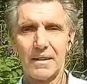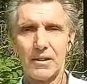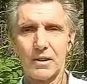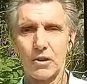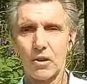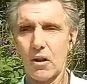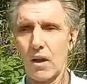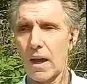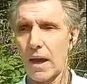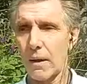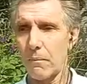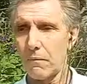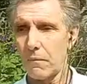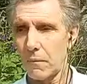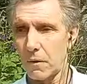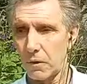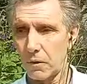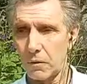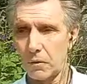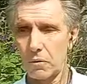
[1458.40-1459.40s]
So
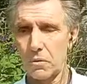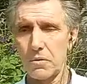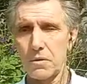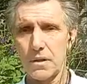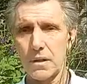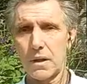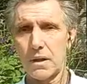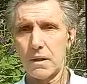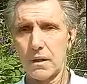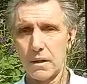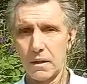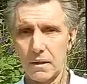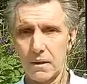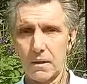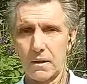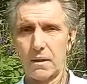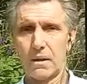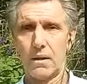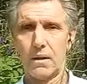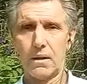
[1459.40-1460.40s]
I'm losing,
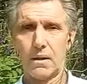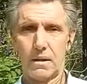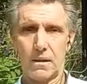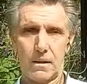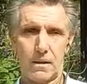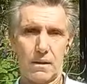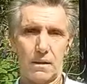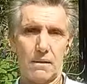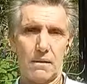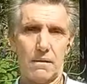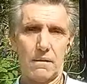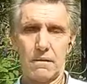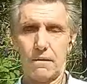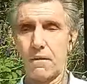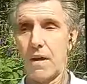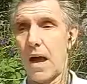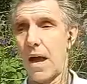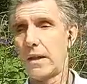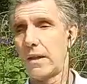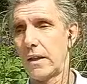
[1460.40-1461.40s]

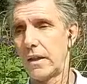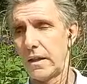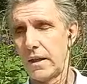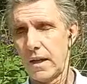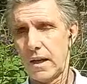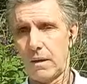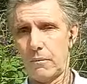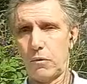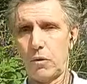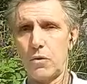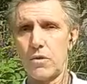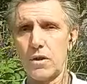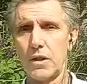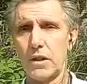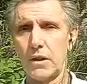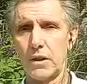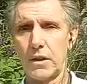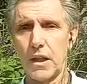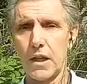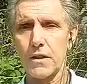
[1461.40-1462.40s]
finally, I'm
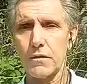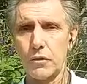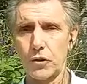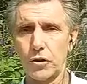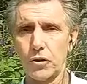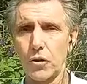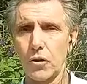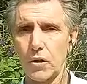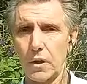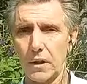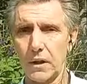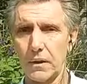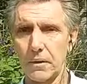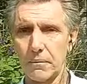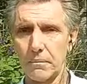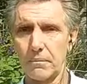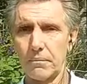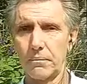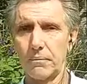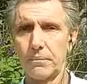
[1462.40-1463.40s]
losing the taste for
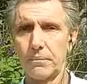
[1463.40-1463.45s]
chocolate.